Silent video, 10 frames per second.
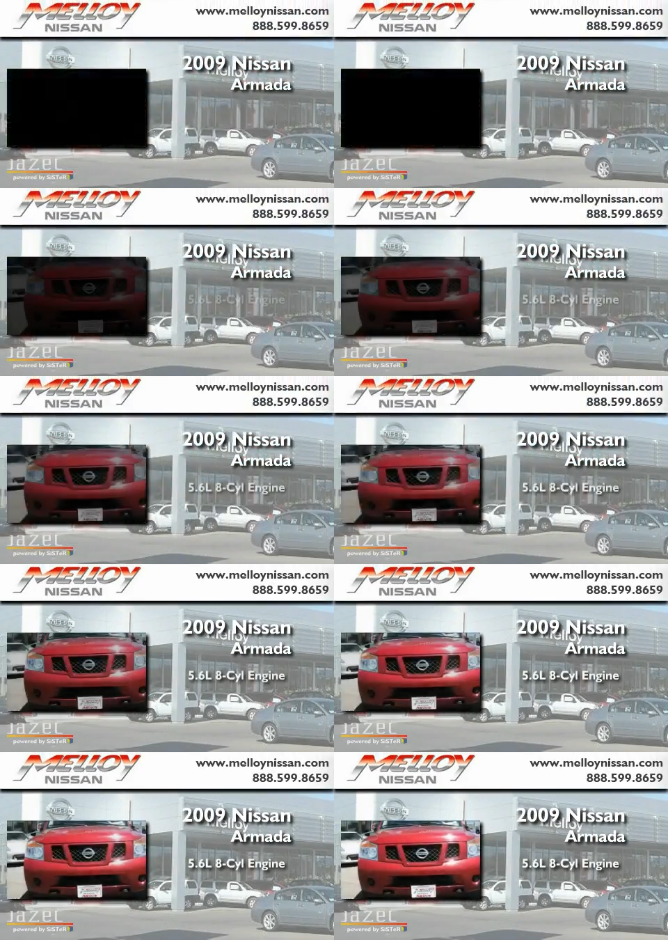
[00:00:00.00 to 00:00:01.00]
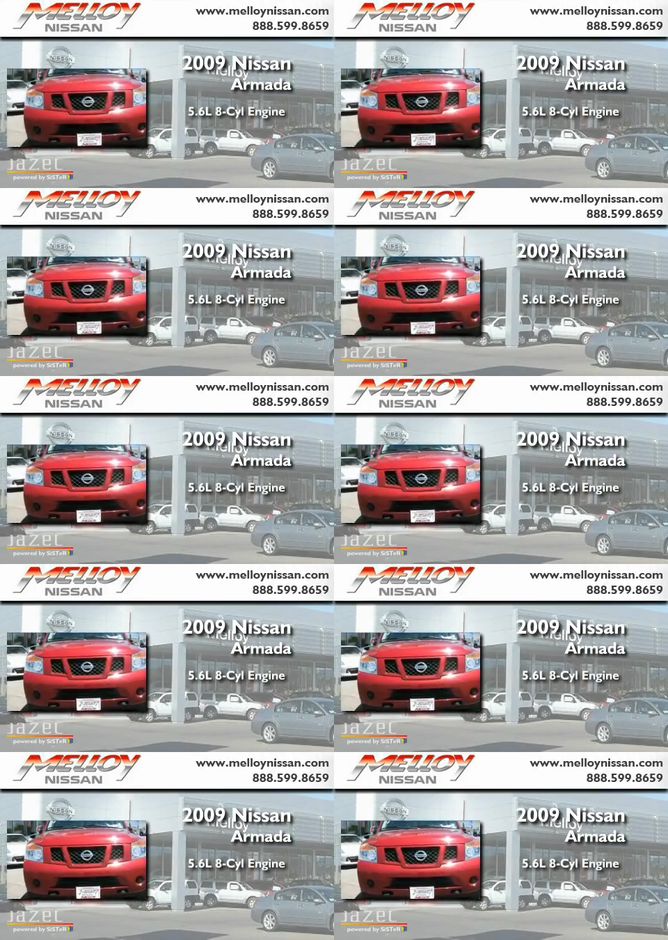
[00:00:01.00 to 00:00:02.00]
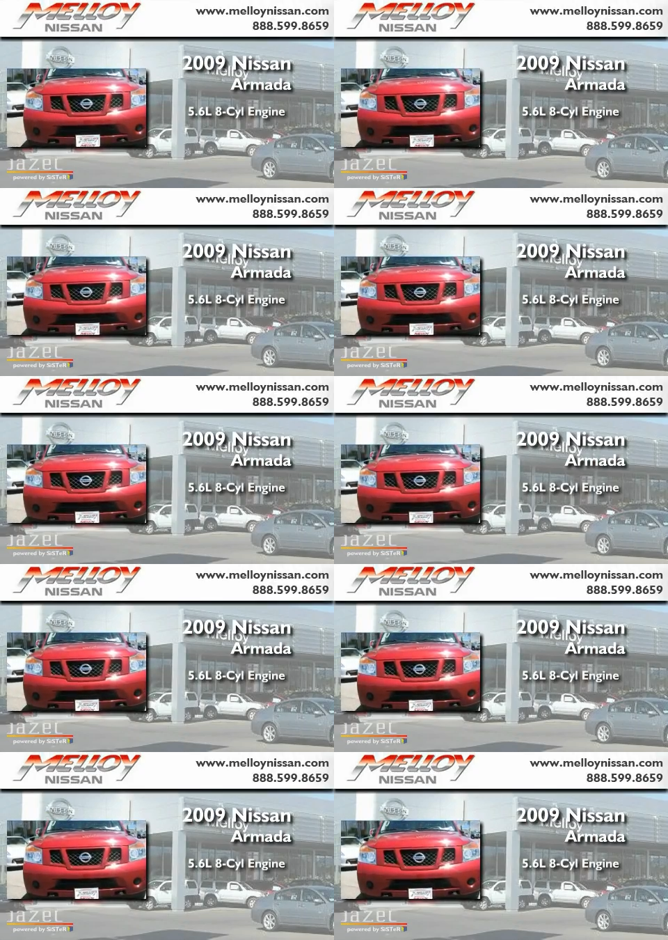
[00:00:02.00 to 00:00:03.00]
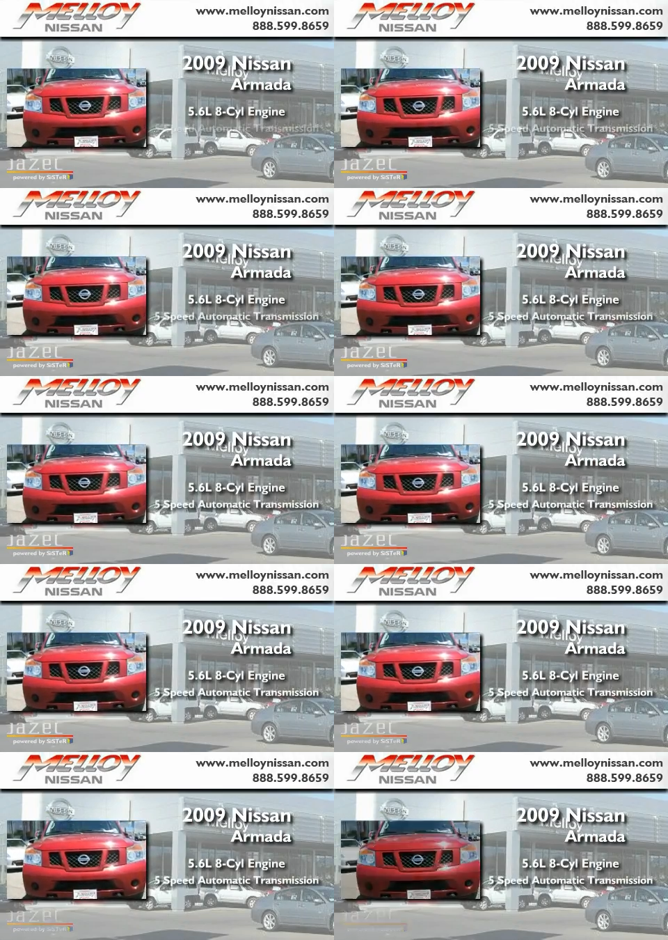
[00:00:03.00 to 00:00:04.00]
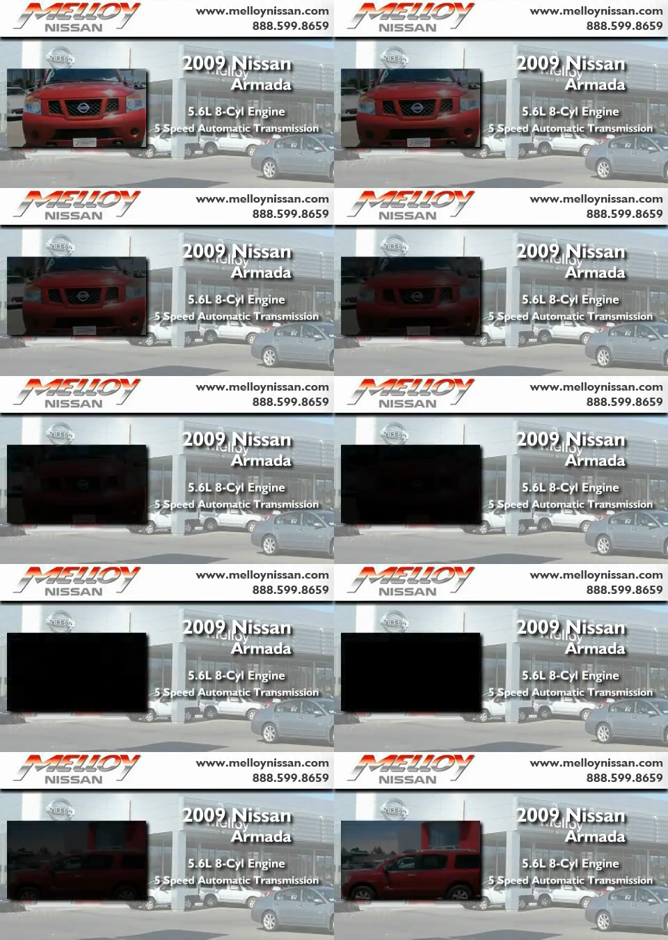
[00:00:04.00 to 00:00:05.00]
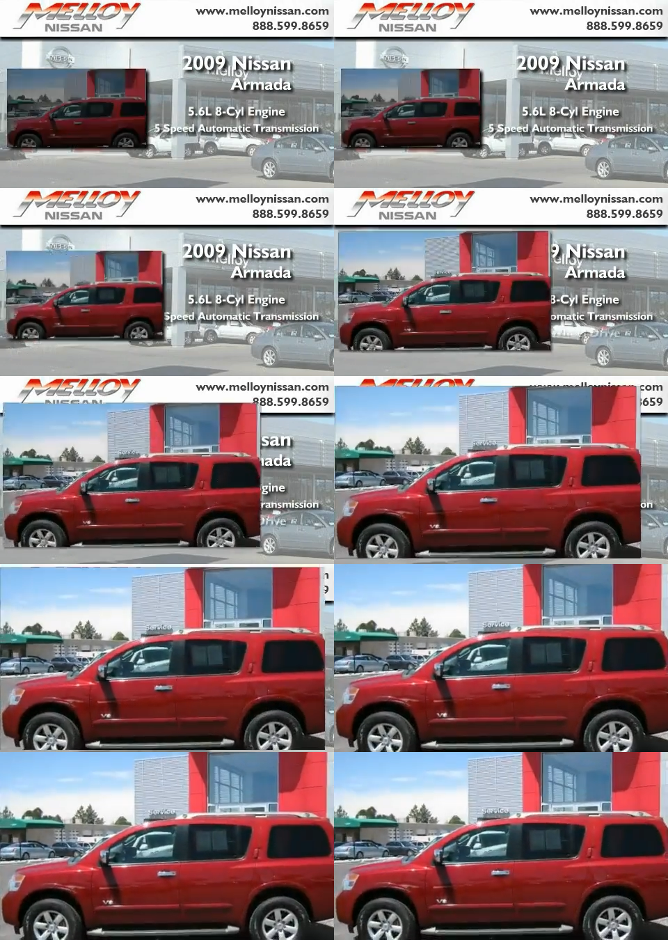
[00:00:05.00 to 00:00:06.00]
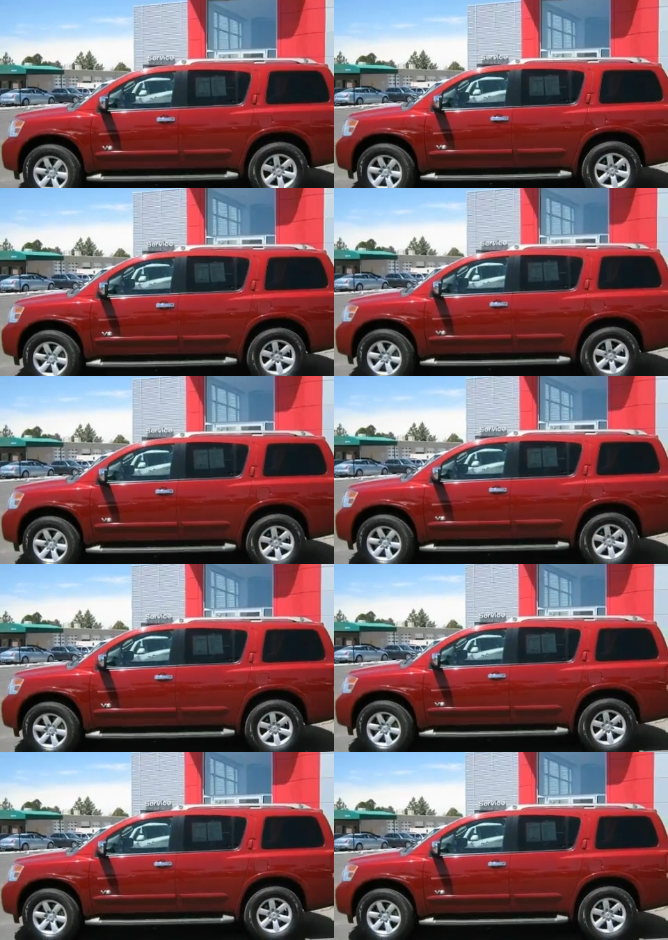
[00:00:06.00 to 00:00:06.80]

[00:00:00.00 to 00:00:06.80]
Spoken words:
Nobody's mouth can be seen.